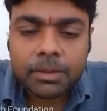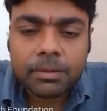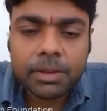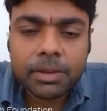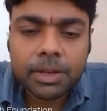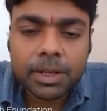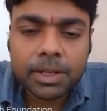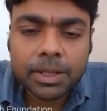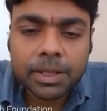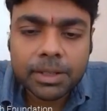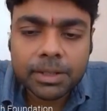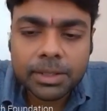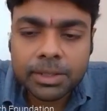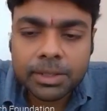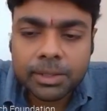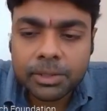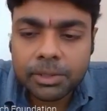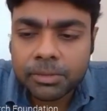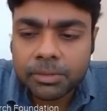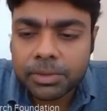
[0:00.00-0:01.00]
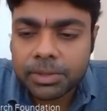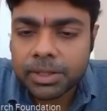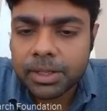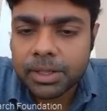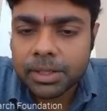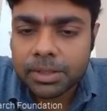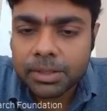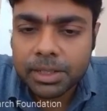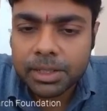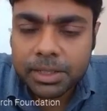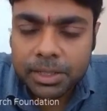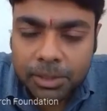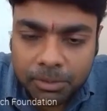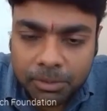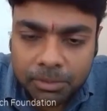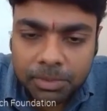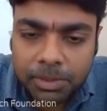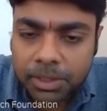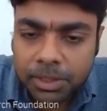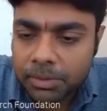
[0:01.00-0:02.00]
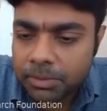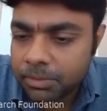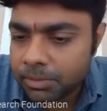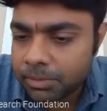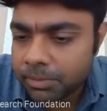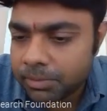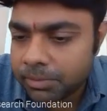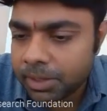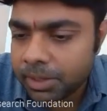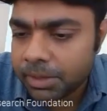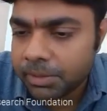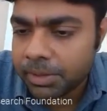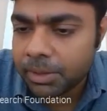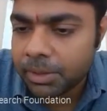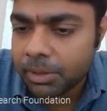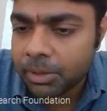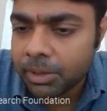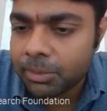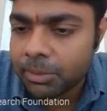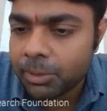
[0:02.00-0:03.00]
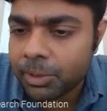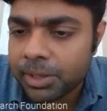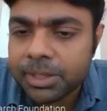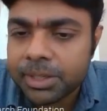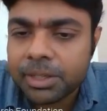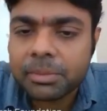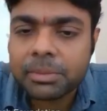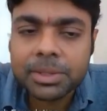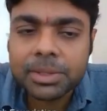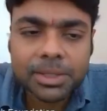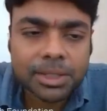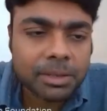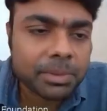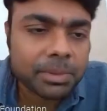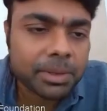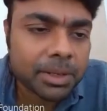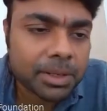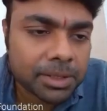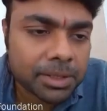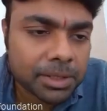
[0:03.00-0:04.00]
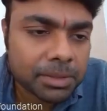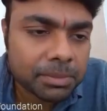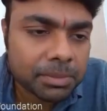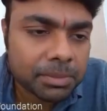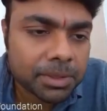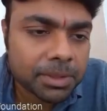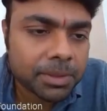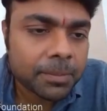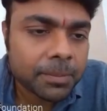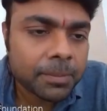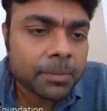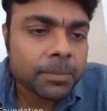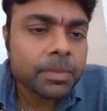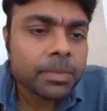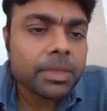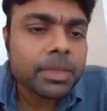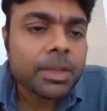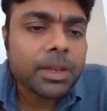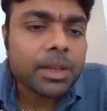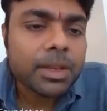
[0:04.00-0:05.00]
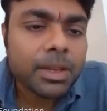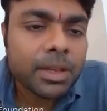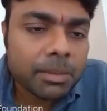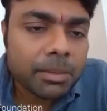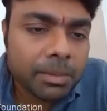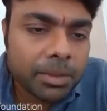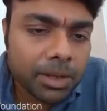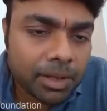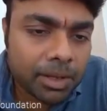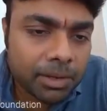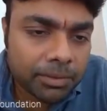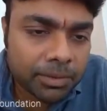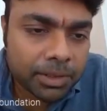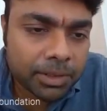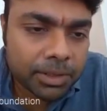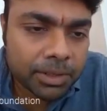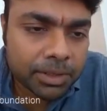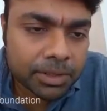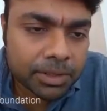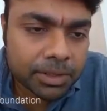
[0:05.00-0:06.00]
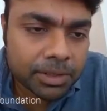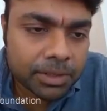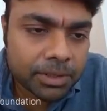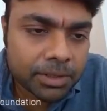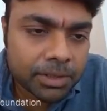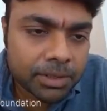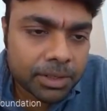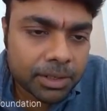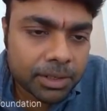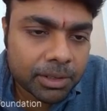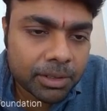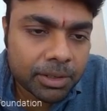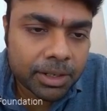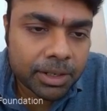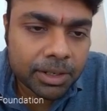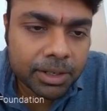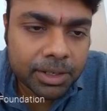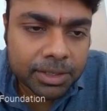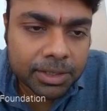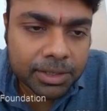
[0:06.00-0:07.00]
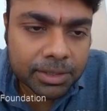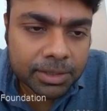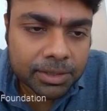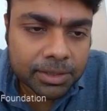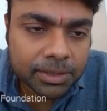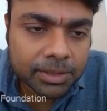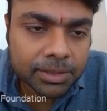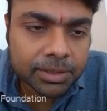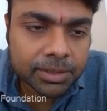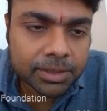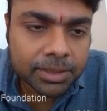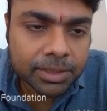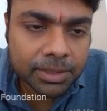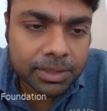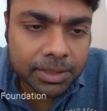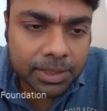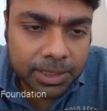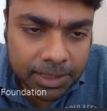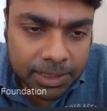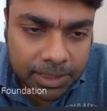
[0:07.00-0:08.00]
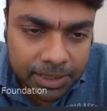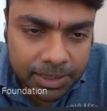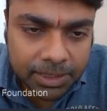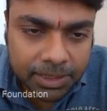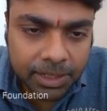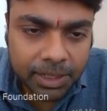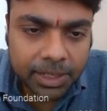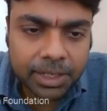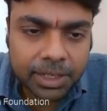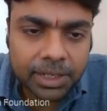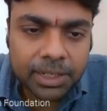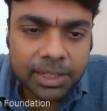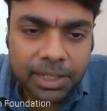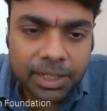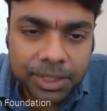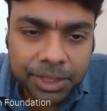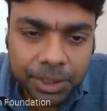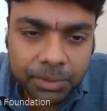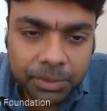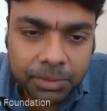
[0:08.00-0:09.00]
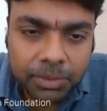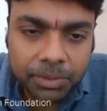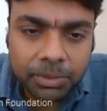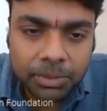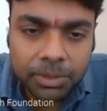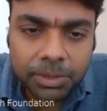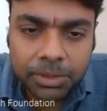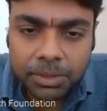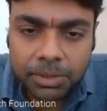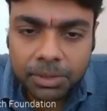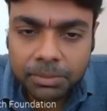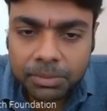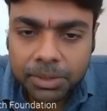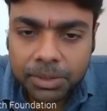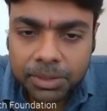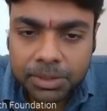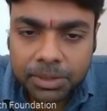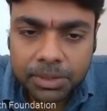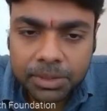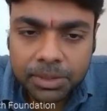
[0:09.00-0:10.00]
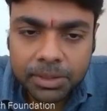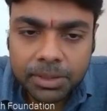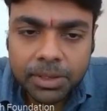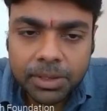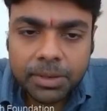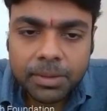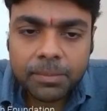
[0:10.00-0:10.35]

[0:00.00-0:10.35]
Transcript: where the assessing officer has reason to believe, where we talk about income escaping assessment. He may, after recording his reasons in writing, issue a notice to the person